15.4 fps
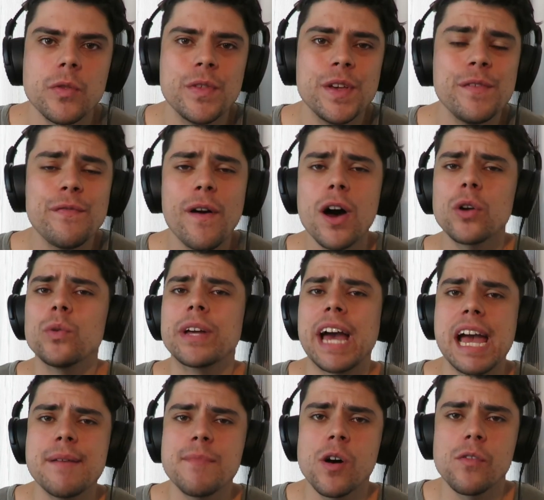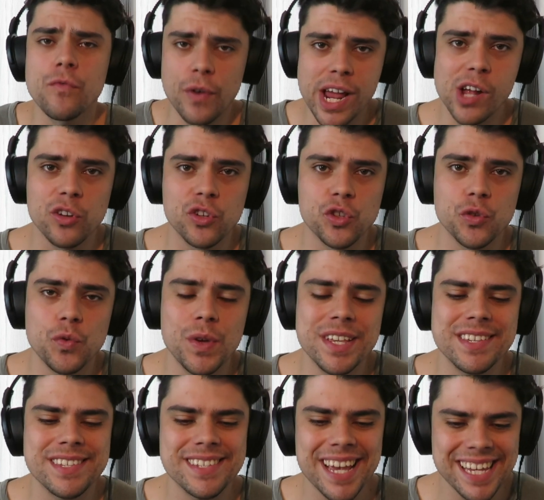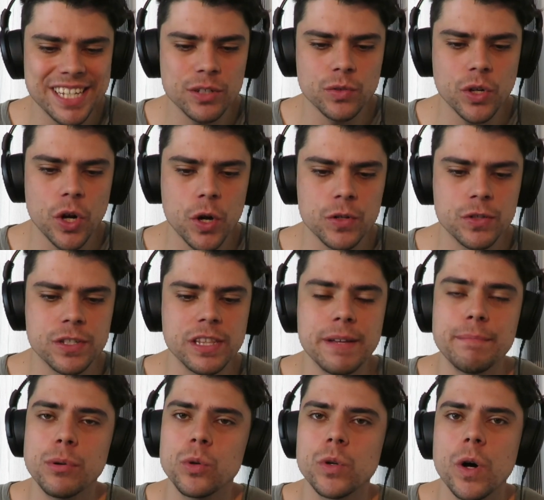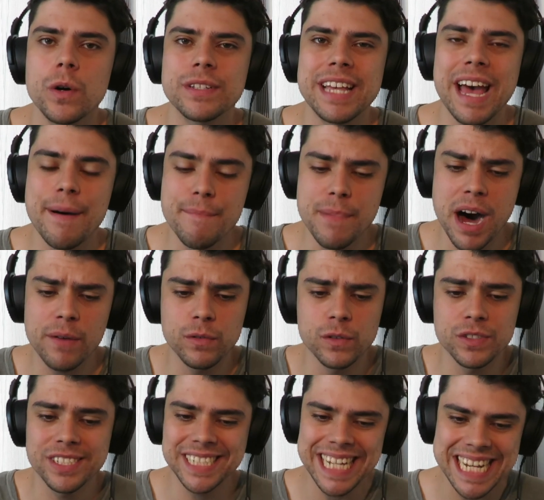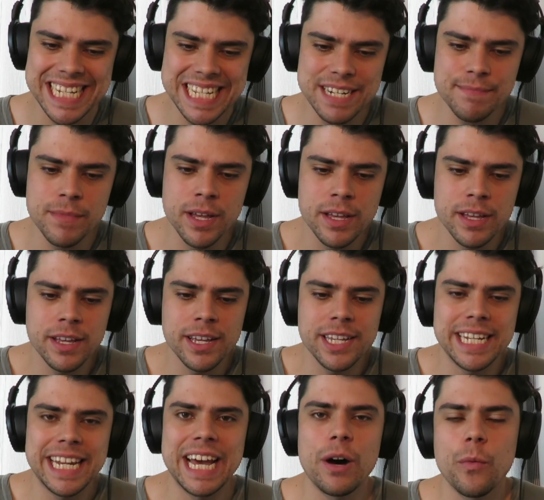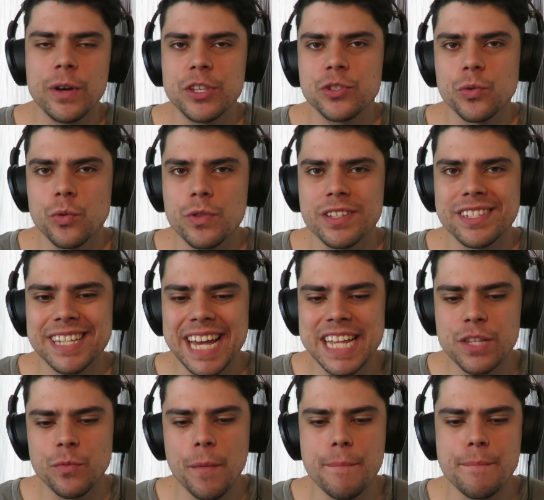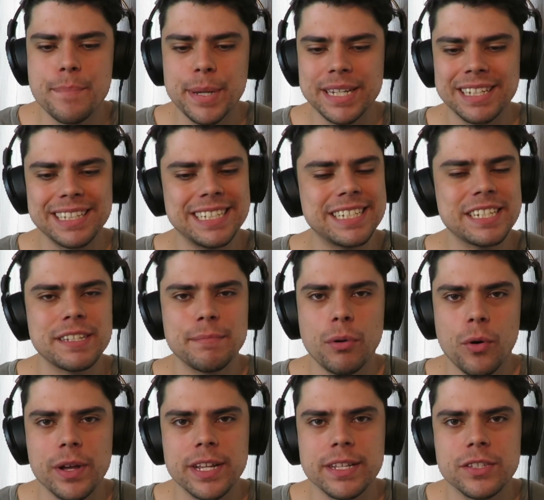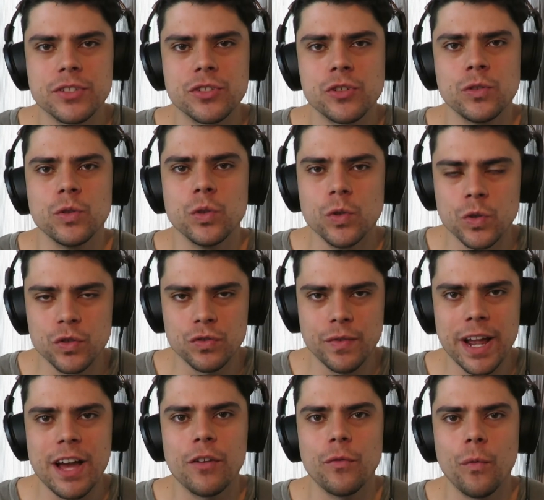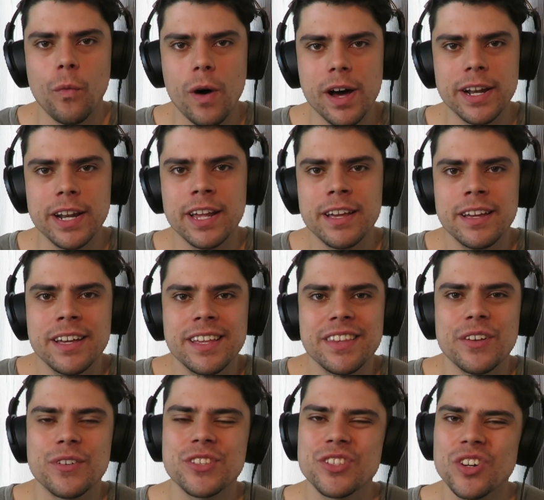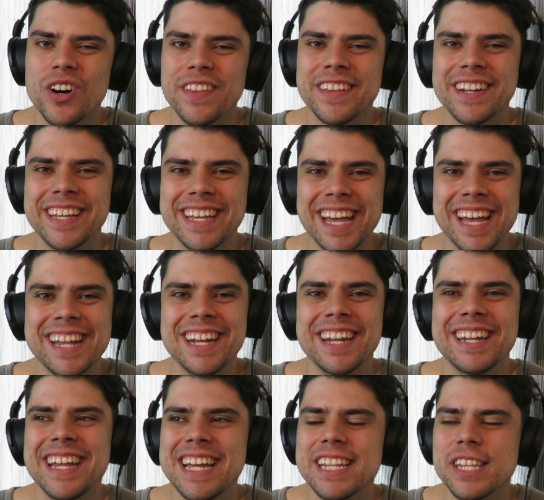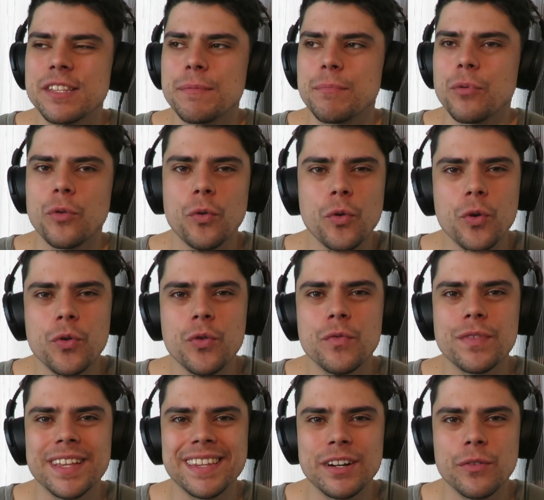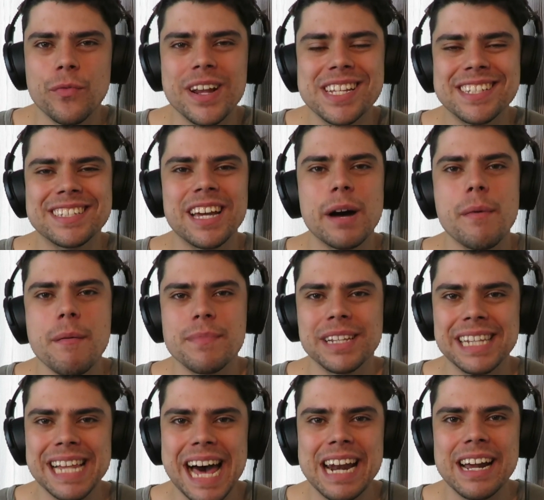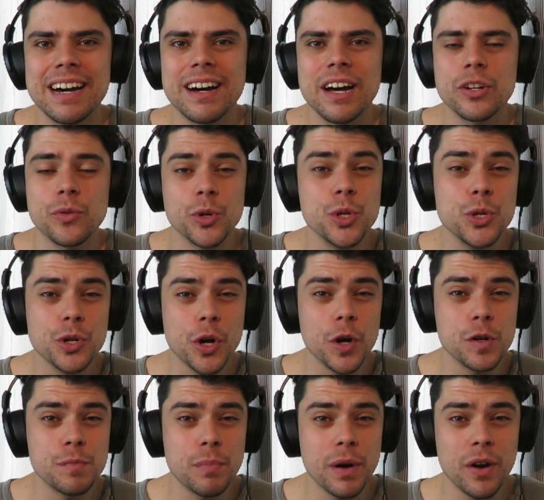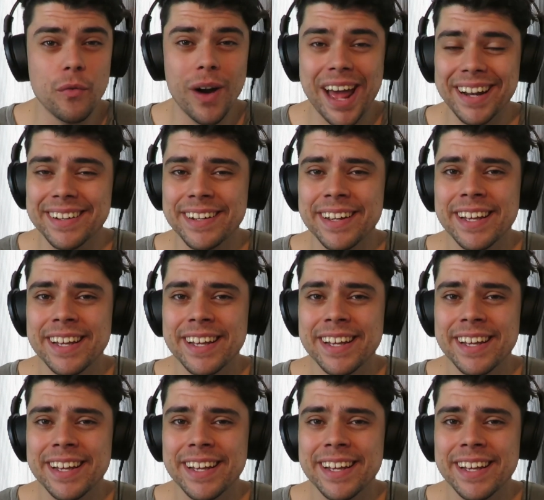The final game of round two is St Kilda hosting the Bulldogs at Marvel Stadium. Now, we saw the Saints were bitterly disappointed to lose round one they're a side that, again, needed to prove that they're ready to come up the ladder under a new coach, Brett Ratten.